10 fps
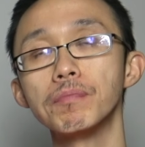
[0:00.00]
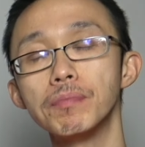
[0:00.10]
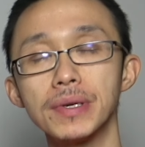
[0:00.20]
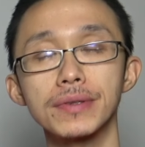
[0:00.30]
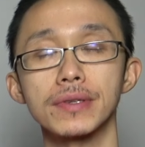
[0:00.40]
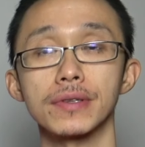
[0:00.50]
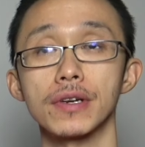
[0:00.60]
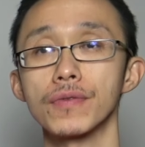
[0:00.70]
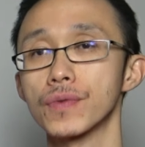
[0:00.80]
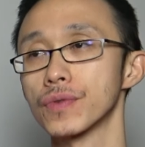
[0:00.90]
bits in
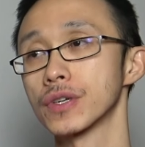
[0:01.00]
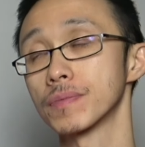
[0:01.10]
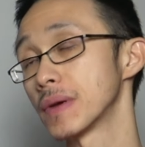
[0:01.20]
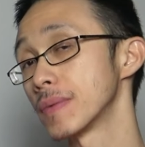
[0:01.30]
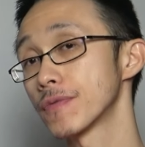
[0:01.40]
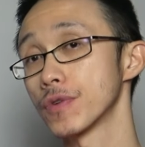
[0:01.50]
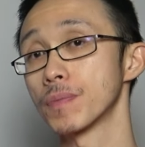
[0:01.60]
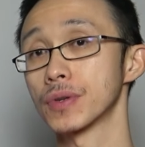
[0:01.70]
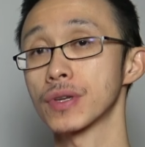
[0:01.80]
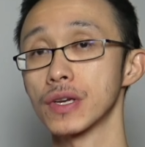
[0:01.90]
there for us, maybe for
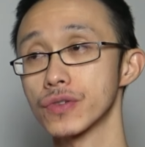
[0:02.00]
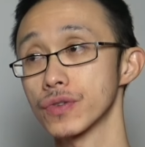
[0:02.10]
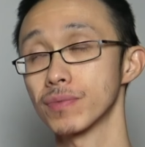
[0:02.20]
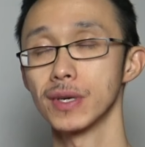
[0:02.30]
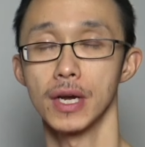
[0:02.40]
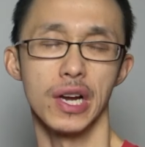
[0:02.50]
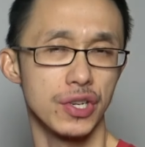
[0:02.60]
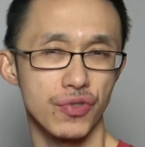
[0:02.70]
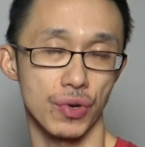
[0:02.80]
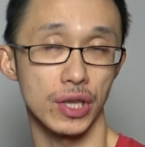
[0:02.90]
potential
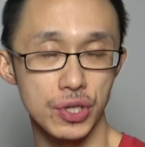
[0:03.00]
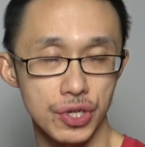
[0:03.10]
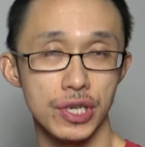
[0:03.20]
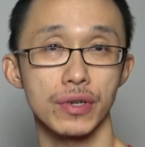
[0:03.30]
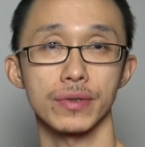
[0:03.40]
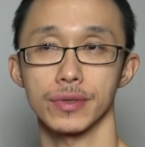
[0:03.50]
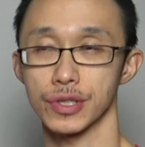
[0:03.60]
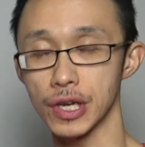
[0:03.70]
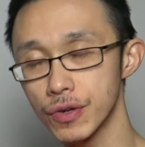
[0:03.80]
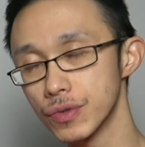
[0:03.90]
trilogy or
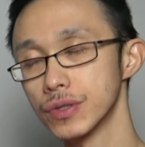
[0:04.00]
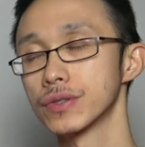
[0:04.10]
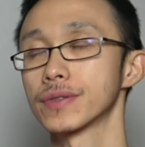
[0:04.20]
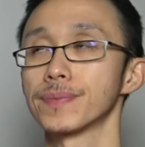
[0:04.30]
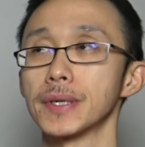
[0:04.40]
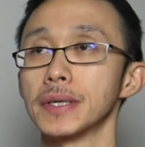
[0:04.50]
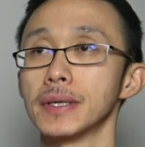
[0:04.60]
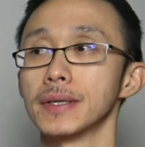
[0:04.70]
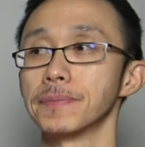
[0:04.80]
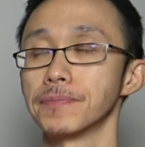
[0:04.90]
sequels.
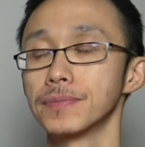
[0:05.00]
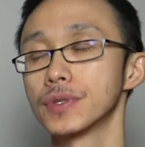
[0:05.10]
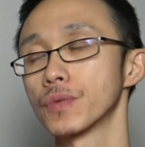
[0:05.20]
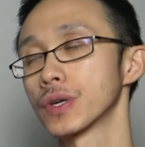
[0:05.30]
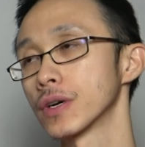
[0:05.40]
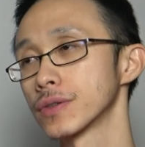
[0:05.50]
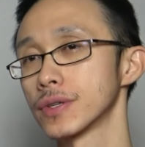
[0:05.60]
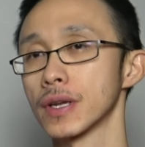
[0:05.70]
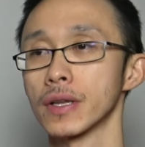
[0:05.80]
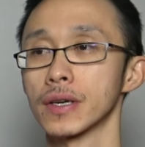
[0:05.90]
Um, so what else
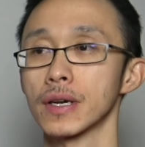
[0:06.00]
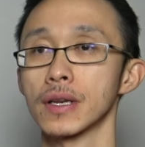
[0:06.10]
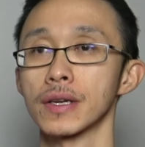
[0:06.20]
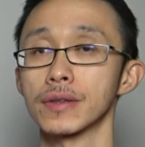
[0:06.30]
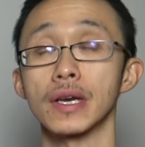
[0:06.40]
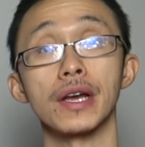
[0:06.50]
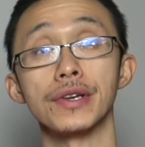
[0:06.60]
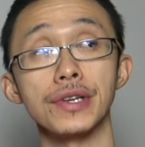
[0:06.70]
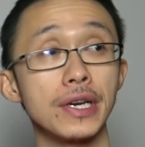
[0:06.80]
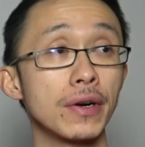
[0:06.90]
did I like? I like the
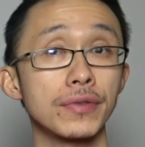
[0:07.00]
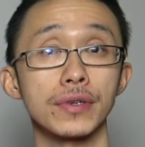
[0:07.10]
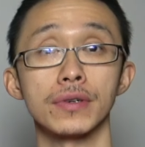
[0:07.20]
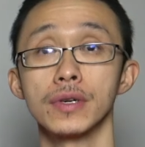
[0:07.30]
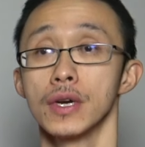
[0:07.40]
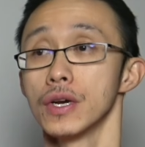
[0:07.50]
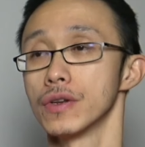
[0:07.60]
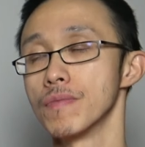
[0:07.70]
idea of the the,